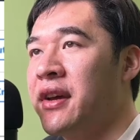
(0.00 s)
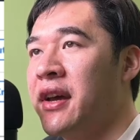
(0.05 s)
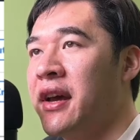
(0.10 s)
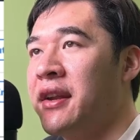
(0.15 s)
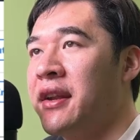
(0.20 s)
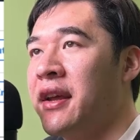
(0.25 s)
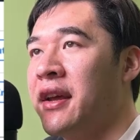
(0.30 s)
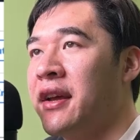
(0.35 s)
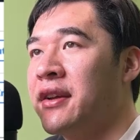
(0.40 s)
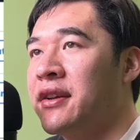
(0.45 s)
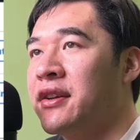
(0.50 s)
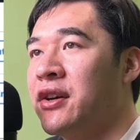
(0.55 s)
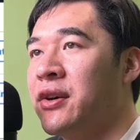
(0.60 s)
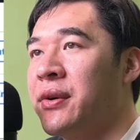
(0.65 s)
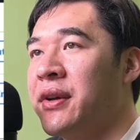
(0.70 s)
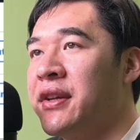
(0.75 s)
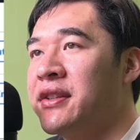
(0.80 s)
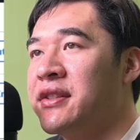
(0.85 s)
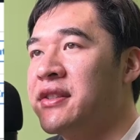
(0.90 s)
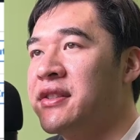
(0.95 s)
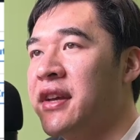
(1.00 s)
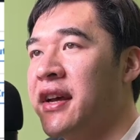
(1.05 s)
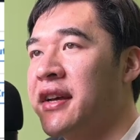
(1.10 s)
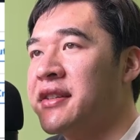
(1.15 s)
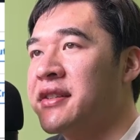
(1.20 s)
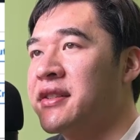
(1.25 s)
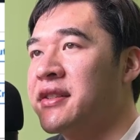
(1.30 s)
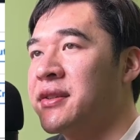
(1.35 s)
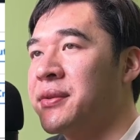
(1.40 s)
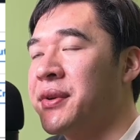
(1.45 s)
and then go into
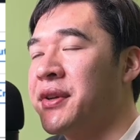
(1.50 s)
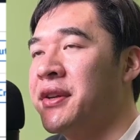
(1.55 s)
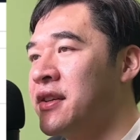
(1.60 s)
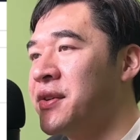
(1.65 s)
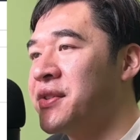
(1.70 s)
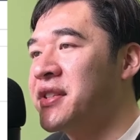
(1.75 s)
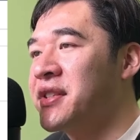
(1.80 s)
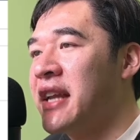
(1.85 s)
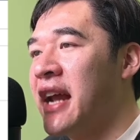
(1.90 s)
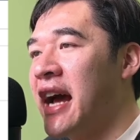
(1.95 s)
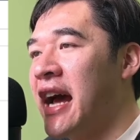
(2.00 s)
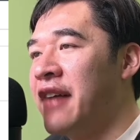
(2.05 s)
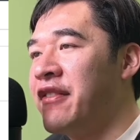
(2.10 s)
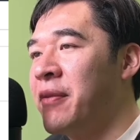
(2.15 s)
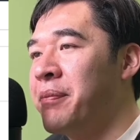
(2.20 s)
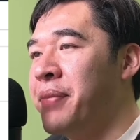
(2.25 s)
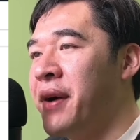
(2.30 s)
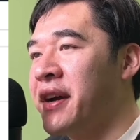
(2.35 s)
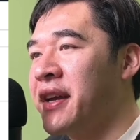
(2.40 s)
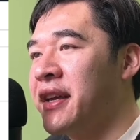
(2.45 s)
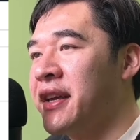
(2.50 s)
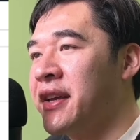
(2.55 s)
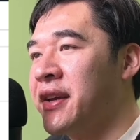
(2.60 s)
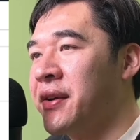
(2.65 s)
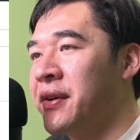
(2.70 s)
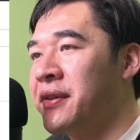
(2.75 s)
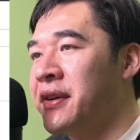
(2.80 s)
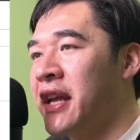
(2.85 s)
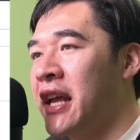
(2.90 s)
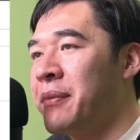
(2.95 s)
S3, you'll see that I have a bucket
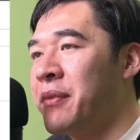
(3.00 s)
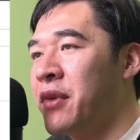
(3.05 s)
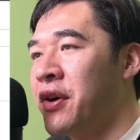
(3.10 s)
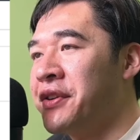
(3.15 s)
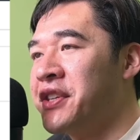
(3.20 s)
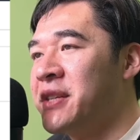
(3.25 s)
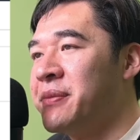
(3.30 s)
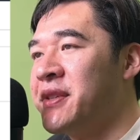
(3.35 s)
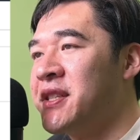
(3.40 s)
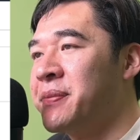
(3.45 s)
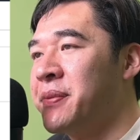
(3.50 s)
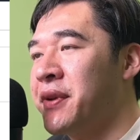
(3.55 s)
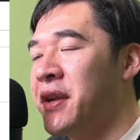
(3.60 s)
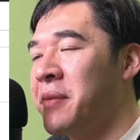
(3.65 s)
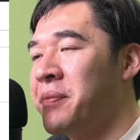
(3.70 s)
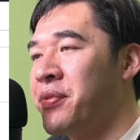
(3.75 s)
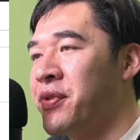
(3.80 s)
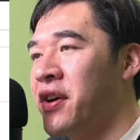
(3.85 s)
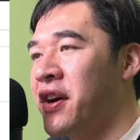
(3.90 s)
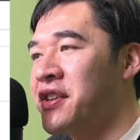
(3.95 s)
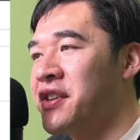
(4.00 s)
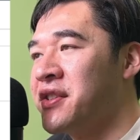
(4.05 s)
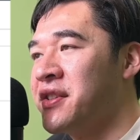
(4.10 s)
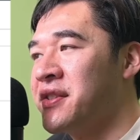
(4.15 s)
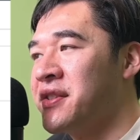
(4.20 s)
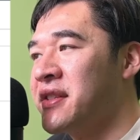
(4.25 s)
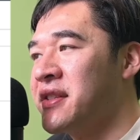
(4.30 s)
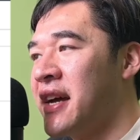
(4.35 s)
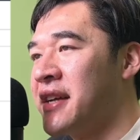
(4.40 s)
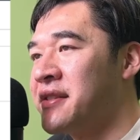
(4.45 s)
here named RGB splitting
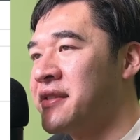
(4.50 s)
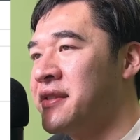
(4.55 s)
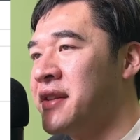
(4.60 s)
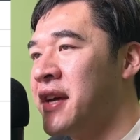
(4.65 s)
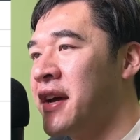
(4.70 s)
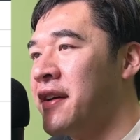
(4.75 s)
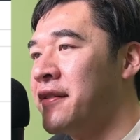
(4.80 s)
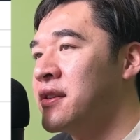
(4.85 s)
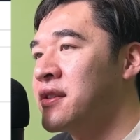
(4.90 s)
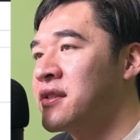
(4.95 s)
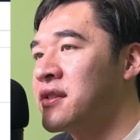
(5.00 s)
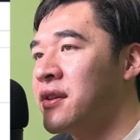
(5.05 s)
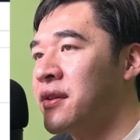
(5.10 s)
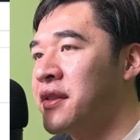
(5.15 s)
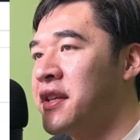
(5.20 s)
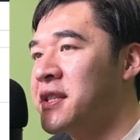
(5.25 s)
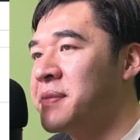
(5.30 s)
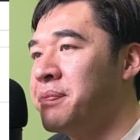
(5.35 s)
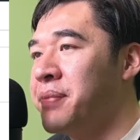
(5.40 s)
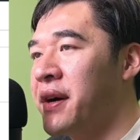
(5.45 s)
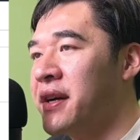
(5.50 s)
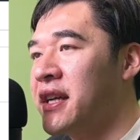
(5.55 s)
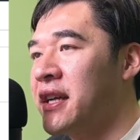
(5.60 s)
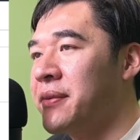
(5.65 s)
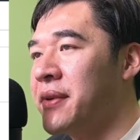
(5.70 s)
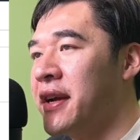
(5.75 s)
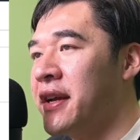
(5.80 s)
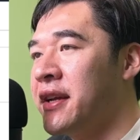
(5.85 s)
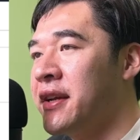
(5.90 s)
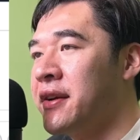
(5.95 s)
process dev. So this bucket
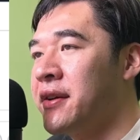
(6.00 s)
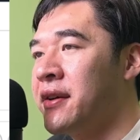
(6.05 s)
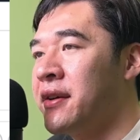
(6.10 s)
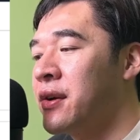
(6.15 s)
right here